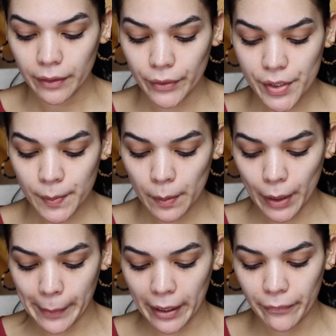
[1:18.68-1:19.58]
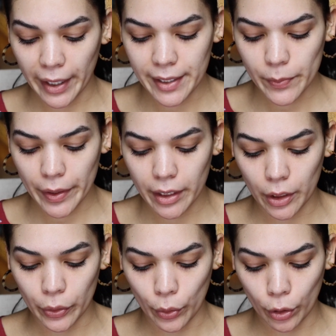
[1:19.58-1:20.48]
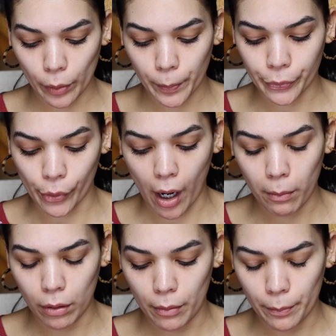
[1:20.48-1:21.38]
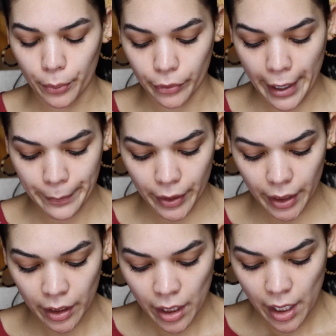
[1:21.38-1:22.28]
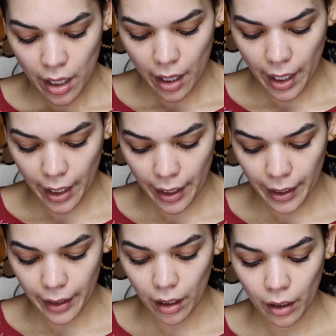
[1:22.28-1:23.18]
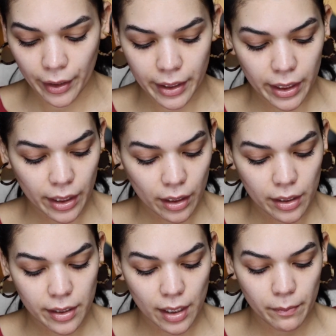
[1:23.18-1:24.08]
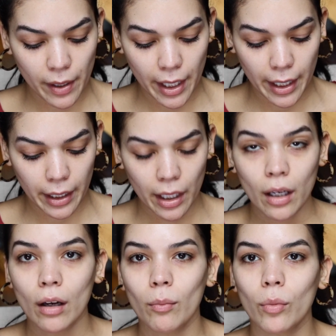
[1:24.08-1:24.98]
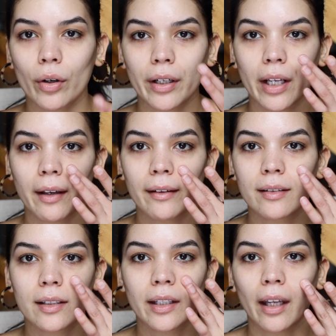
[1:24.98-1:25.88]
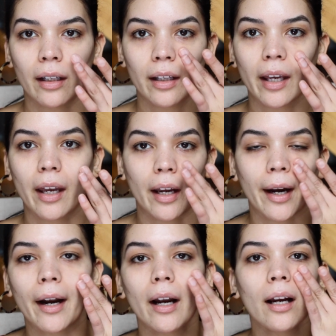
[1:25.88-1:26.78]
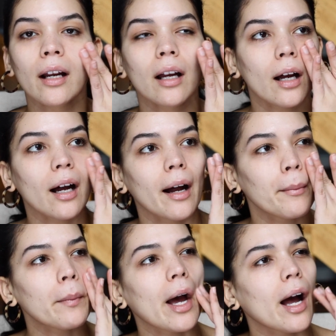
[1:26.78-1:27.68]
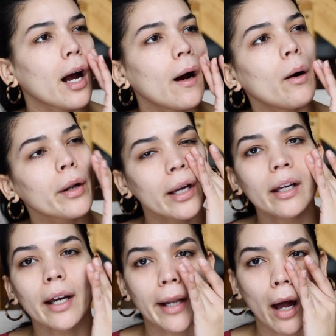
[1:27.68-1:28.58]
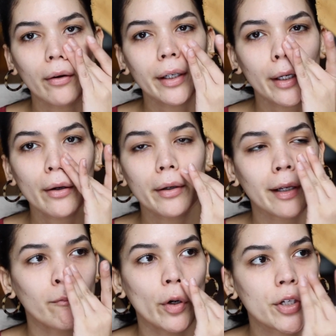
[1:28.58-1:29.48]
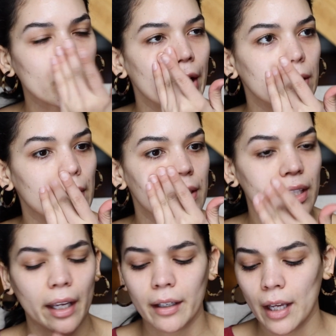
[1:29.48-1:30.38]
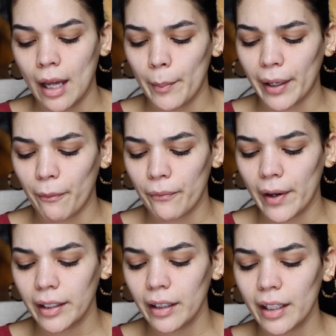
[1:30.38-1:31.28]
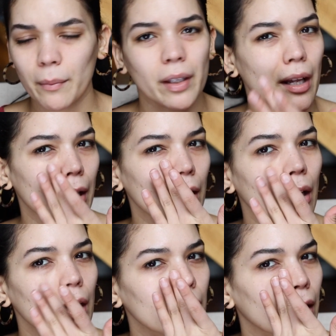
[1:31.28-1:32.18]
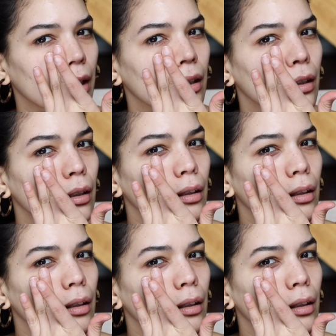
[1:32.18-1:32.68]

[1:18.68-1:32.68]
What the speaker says: First, I'm going to prime my face with the No Problem Primer. I already did my morning skincare about an hour ago, and I've moisturized my skin, but I'm finding that I'm getting like